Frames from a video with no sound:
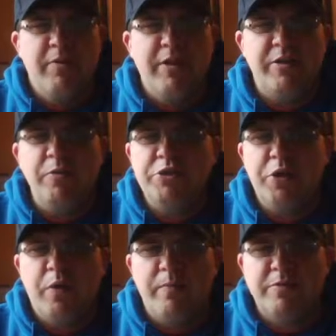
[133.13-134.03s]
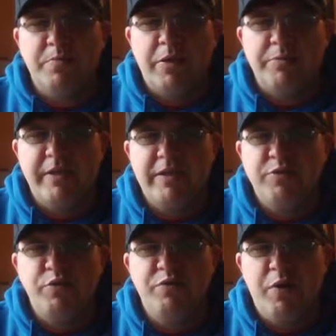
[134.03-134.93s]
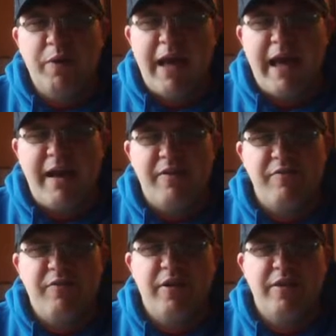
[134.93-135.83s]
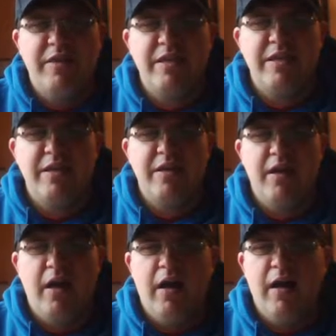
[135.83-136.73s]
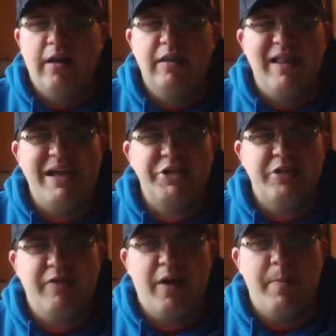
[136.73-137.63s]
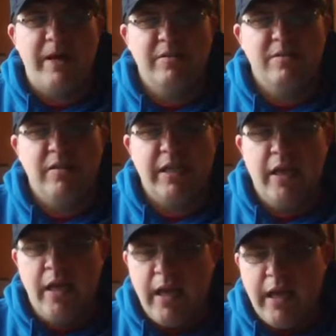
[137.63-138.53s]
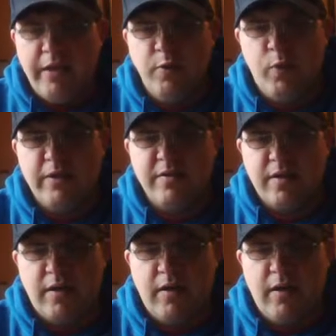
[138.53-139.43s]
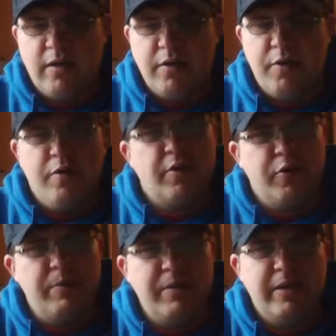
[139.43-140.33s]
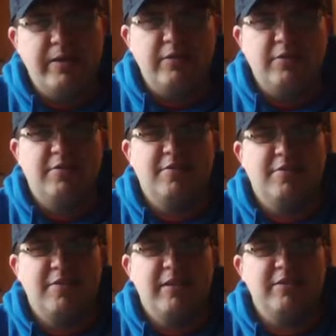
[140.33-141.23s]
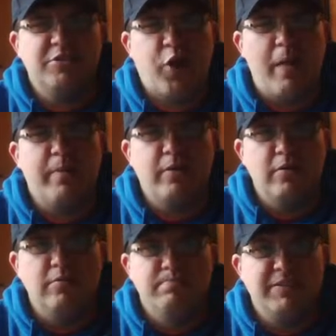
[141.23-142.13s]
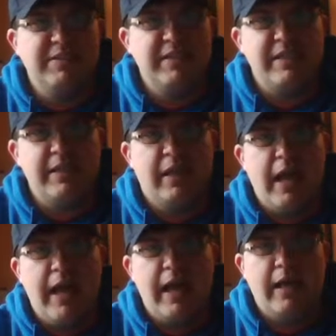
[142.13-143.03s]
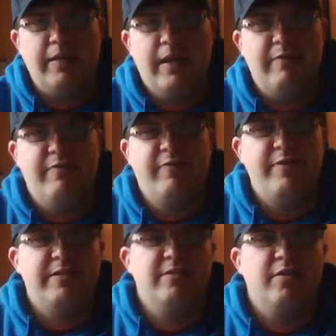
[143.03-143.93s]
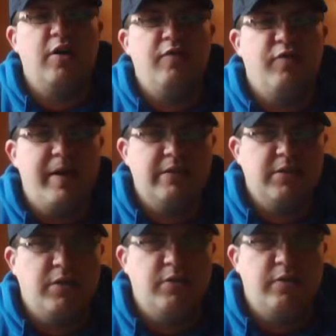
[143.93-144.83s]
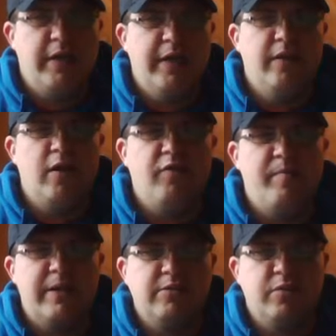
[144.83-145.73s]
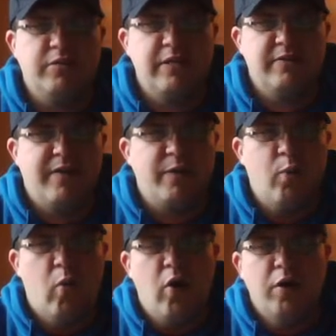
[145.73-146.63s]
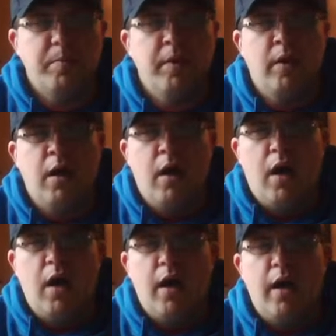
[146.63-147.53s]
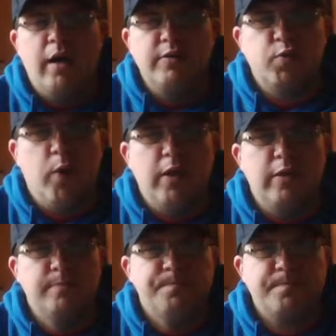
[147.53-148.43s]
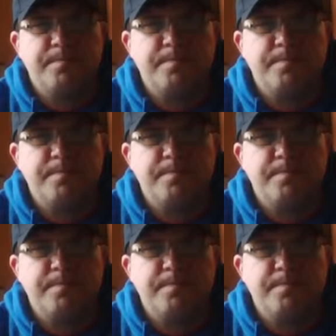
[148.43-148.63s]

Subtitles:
But they don't show up as much because you don't have the clashing of air masses. Like in the winter, the Caribbean it's a tropical sea, and that feeds the Gulf of Mexico, and the Gulf of Mexico stays very warm as well.